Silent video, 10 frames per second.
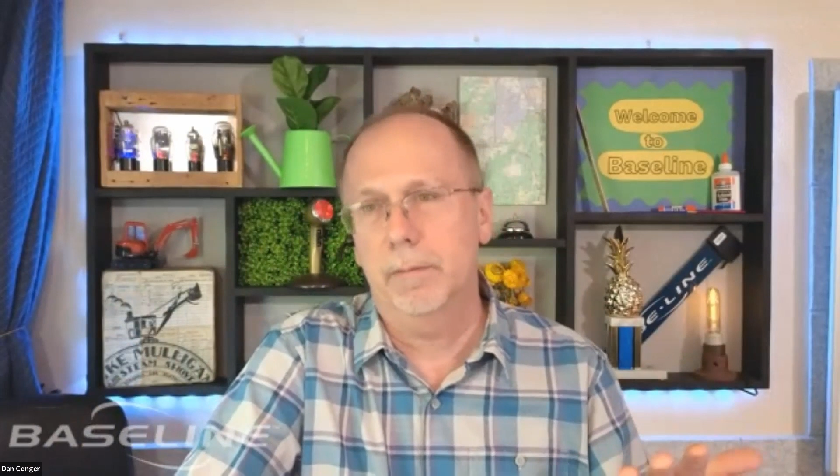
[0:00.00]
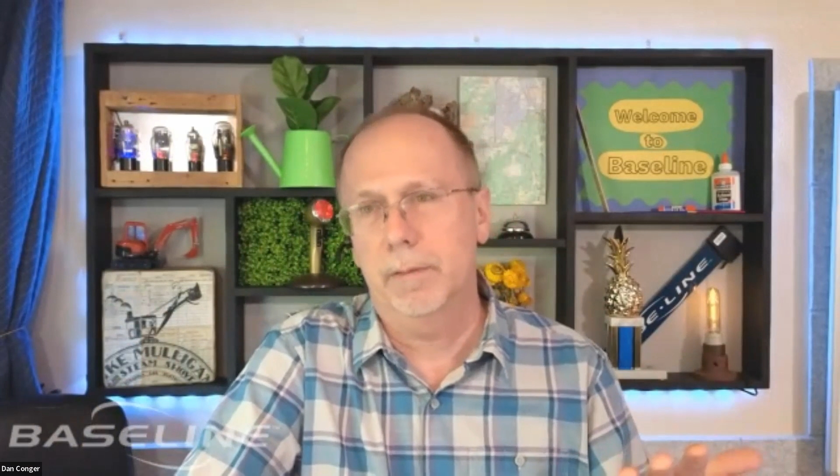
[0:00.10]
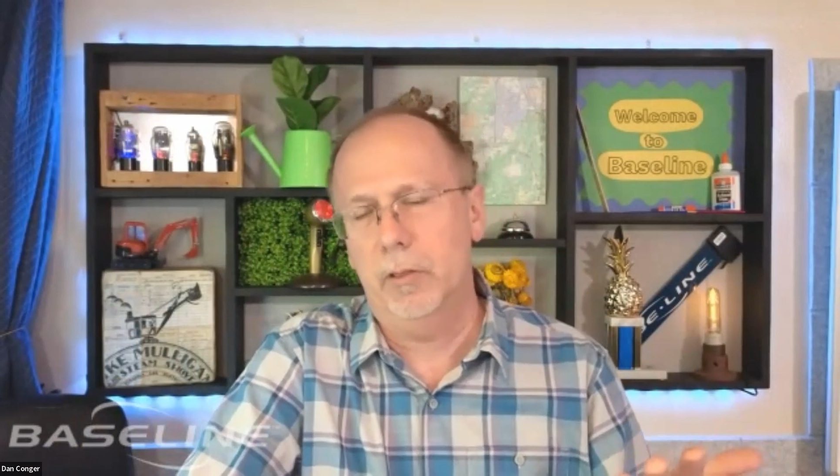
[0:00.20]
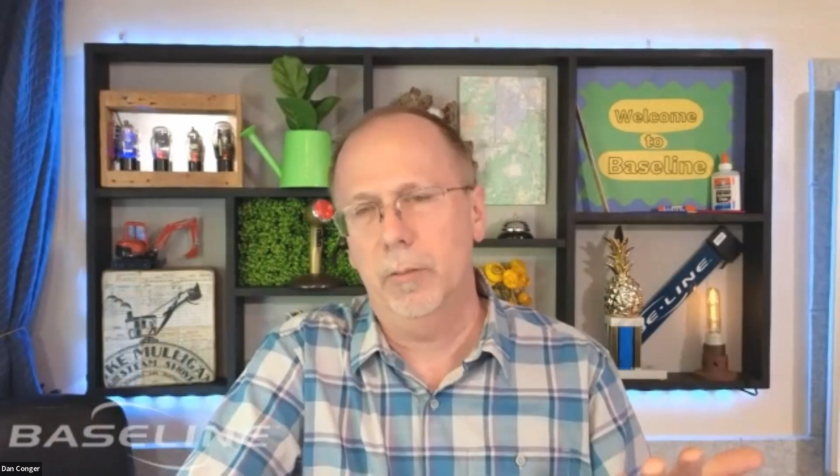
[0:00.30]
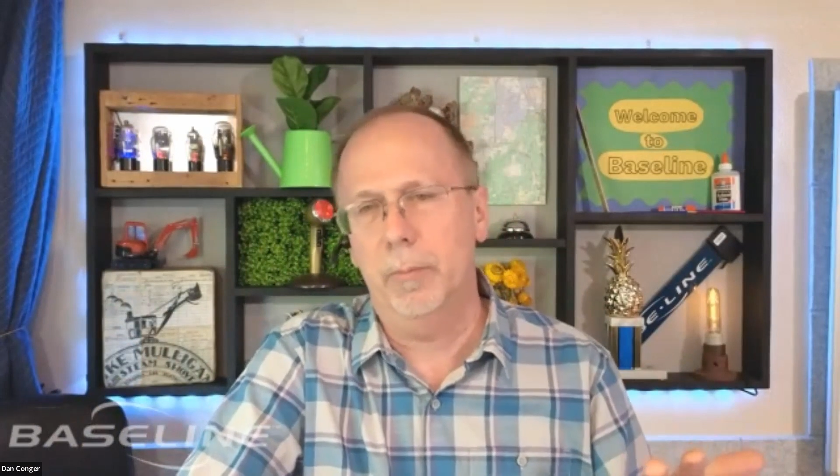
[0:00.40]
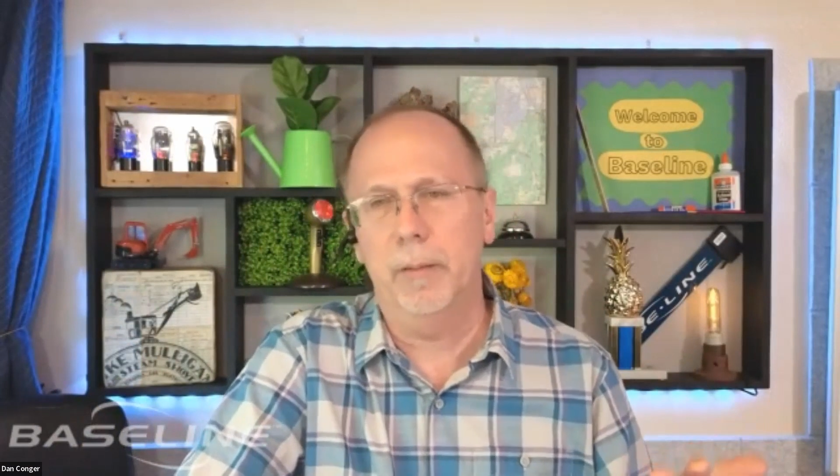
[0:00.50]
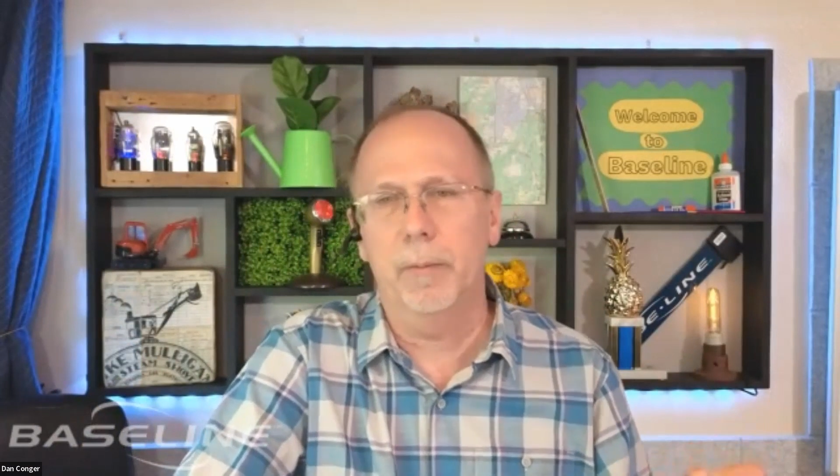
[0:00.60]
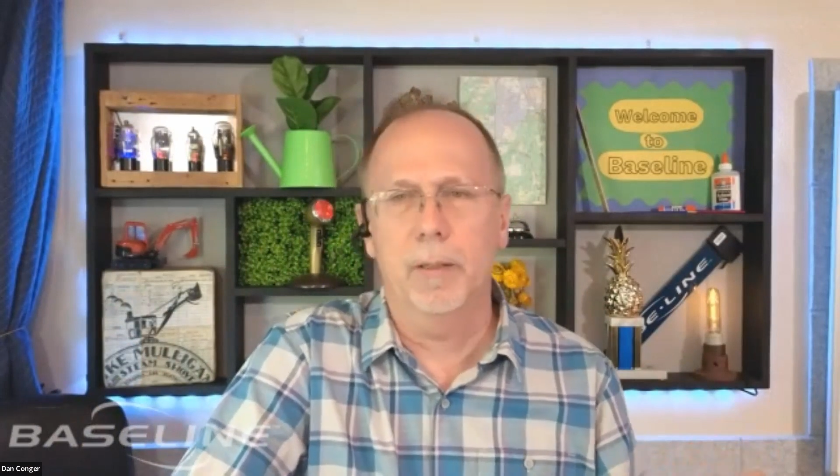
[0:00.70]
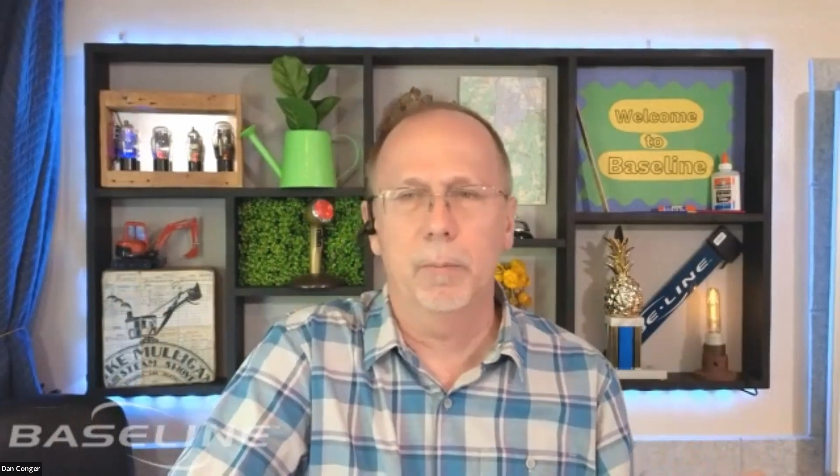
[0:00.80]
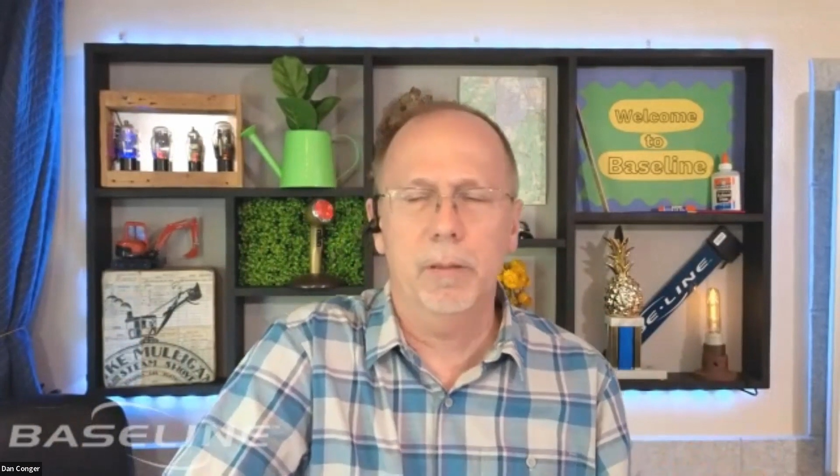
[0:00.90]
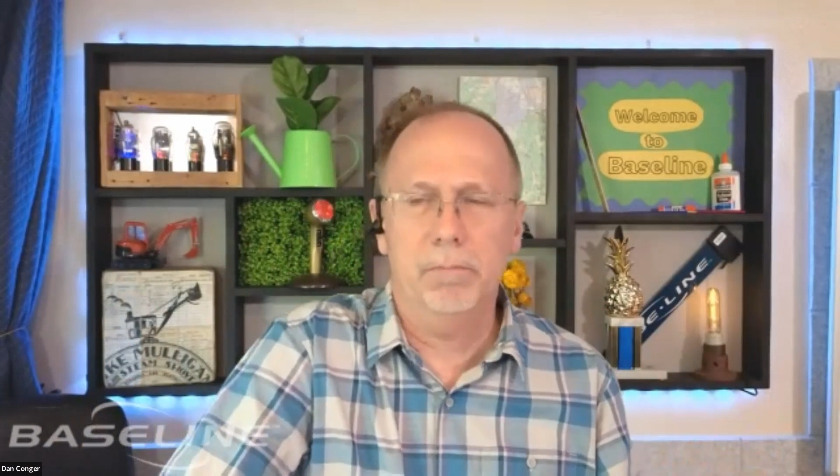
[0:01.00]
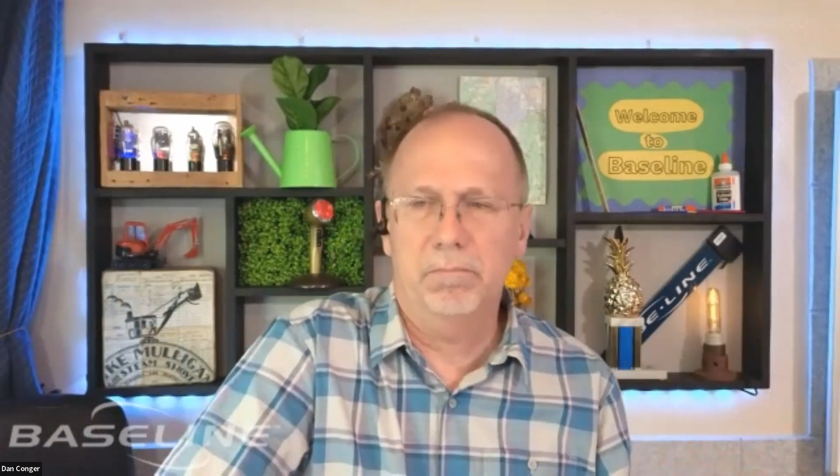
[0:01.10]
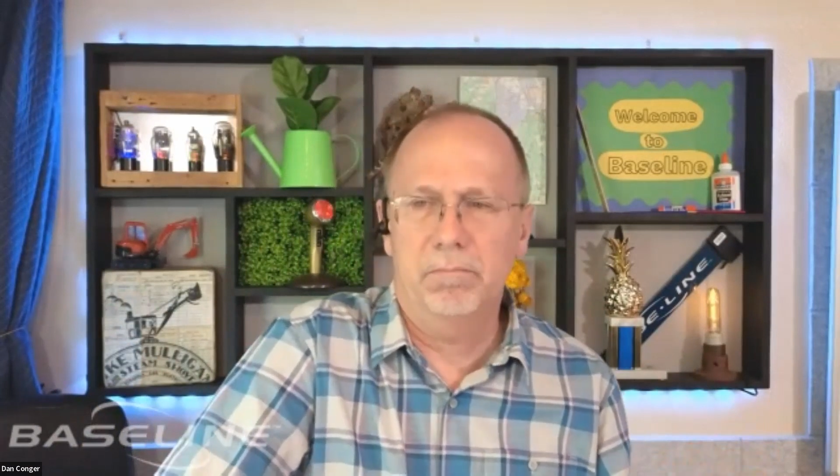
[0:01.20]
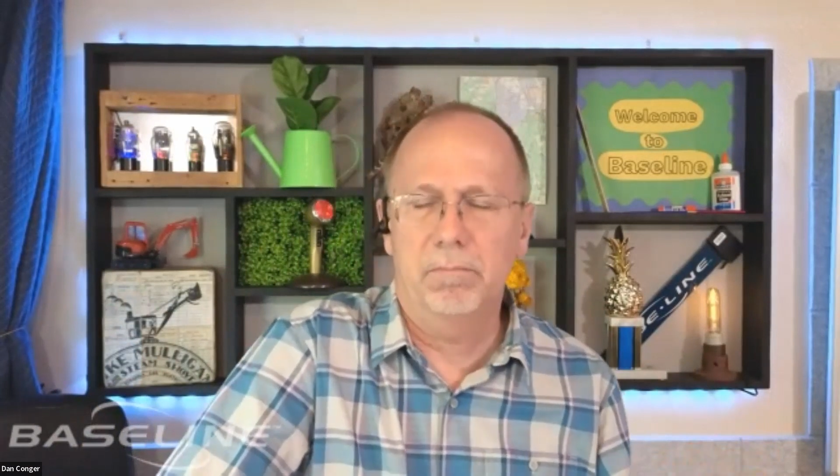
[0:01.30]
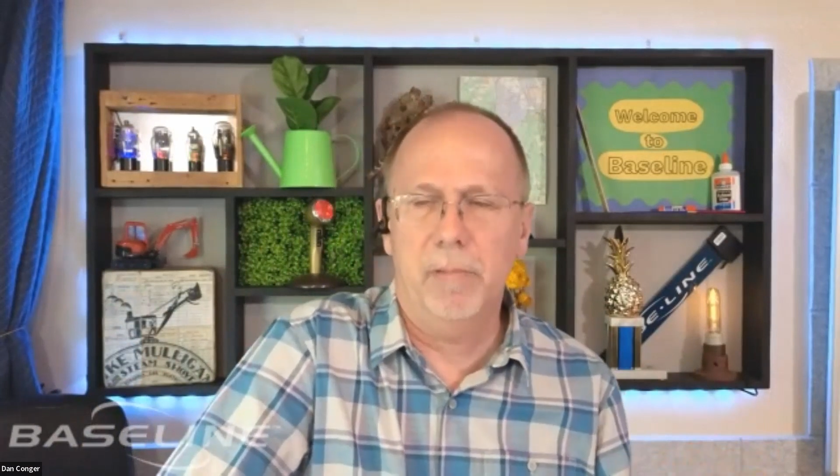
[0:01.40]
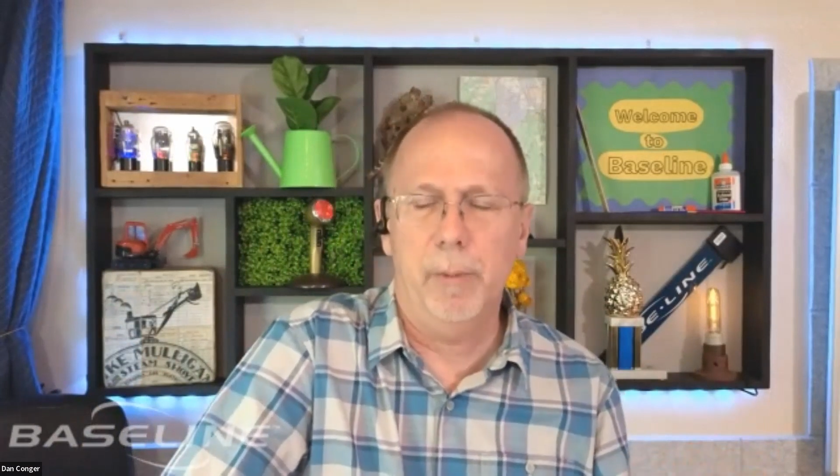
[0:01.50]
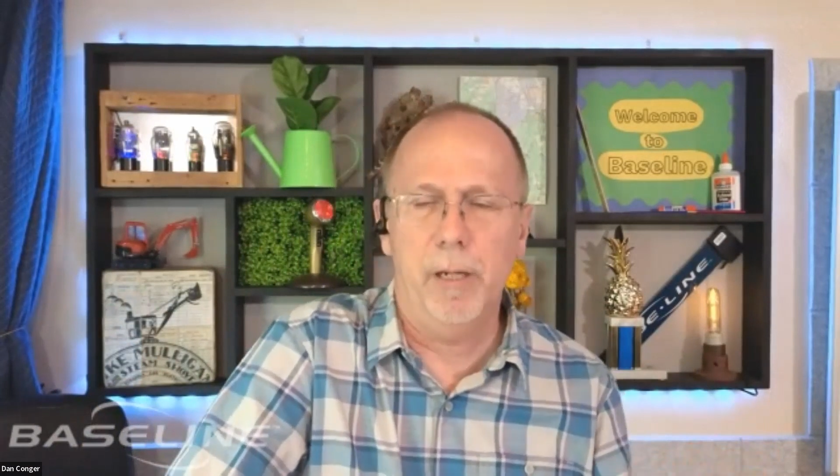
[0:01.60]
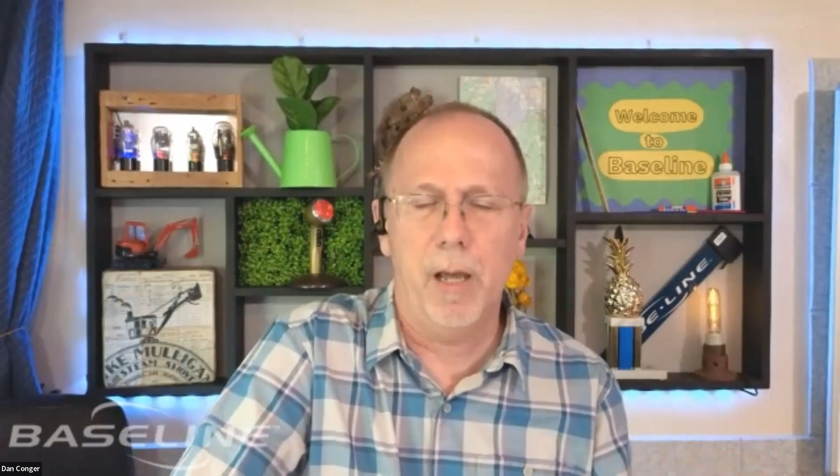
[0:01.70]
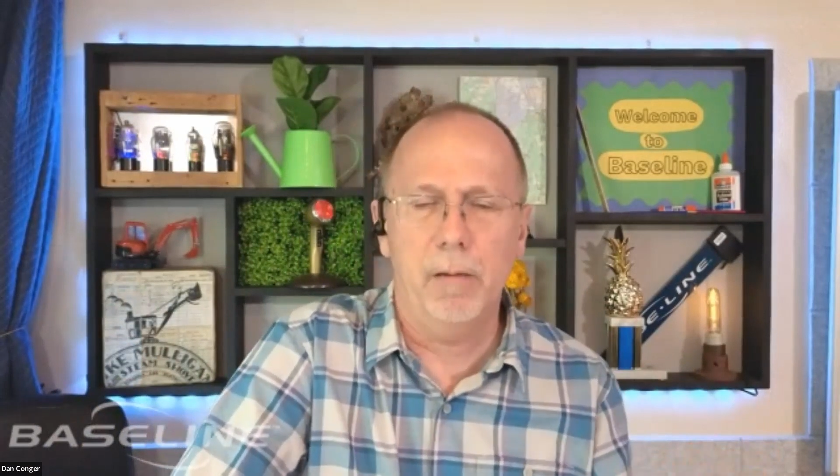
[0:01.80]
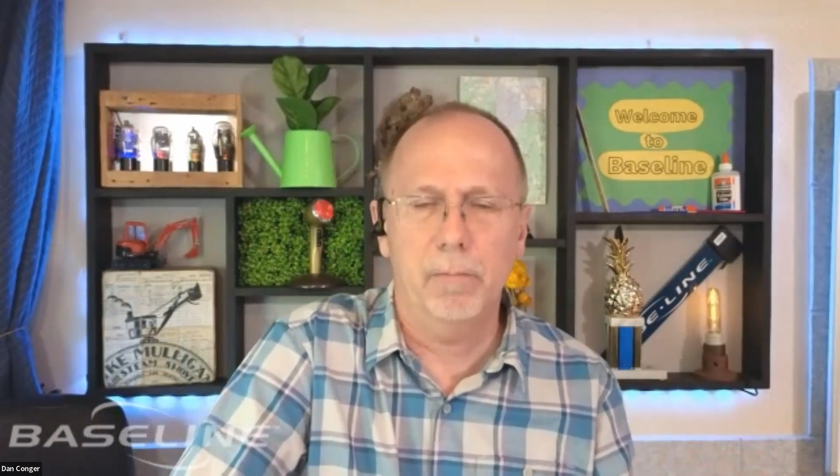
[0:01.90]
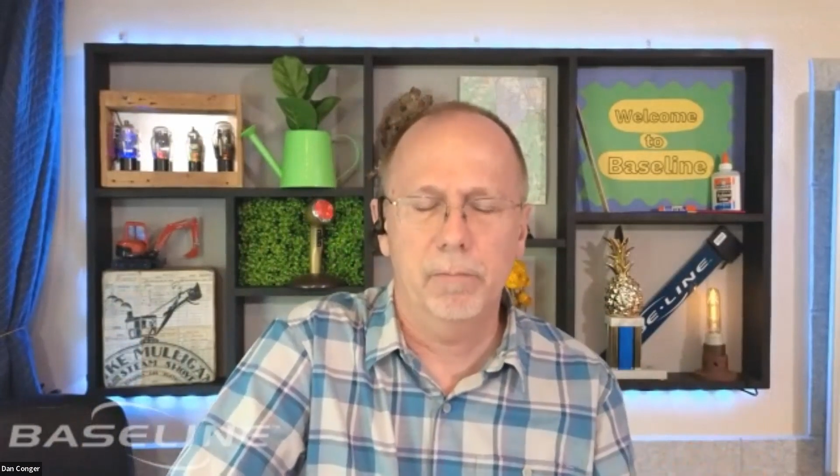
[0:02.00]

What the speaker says: it should be, but maybe not.